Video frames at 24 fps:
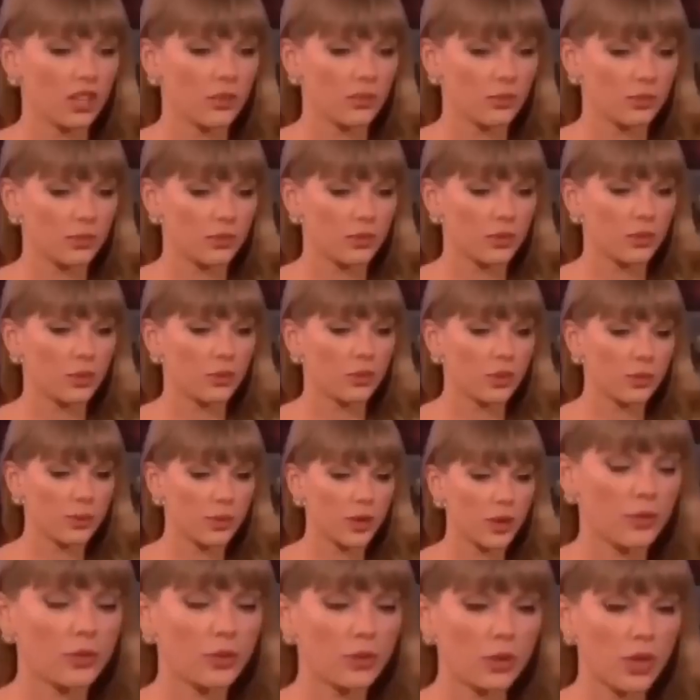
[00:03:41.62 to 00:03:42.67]
be on
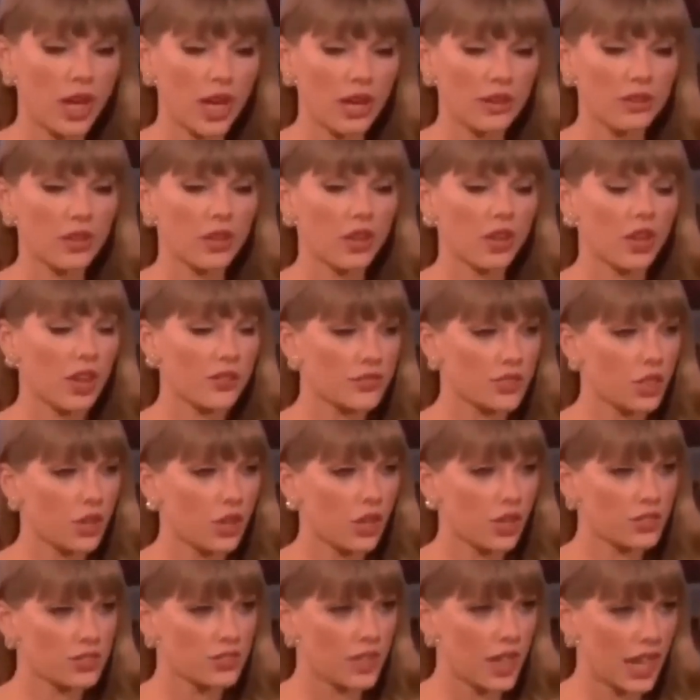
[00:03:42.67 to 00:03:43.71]
stage? I'll have to
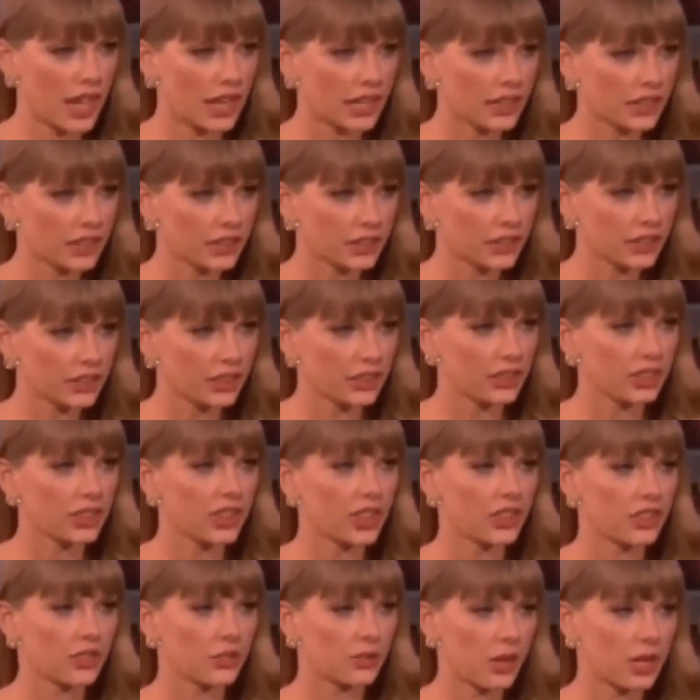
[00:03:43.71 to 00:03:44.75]
call Zach.
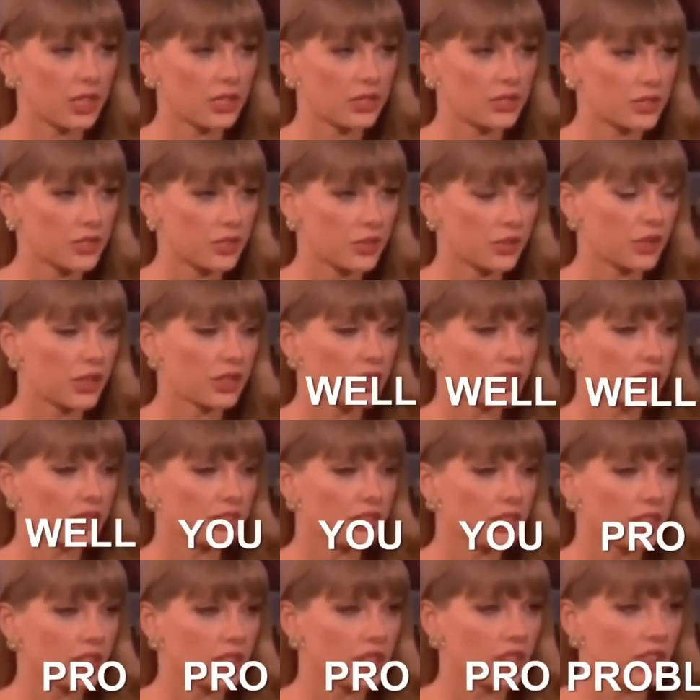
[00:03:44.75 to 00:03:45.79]
Get the rights to it. Well,
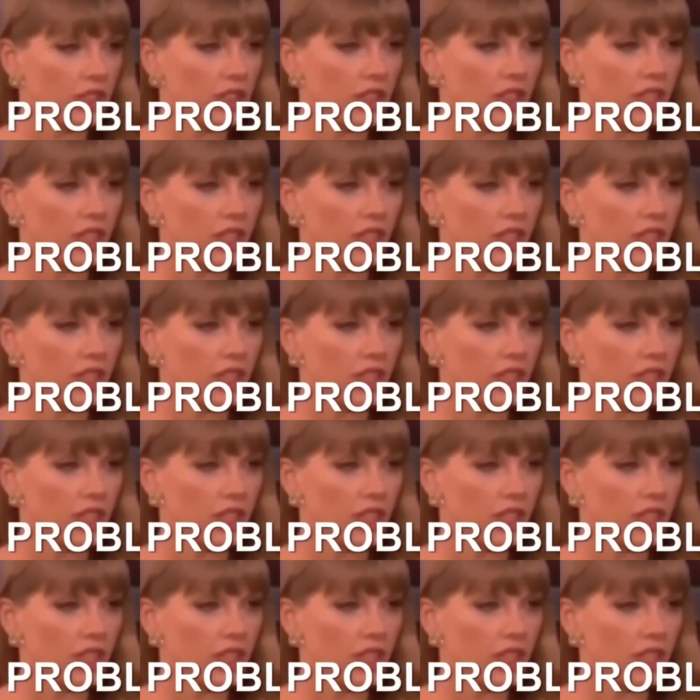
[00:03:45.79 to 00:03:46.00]
you probably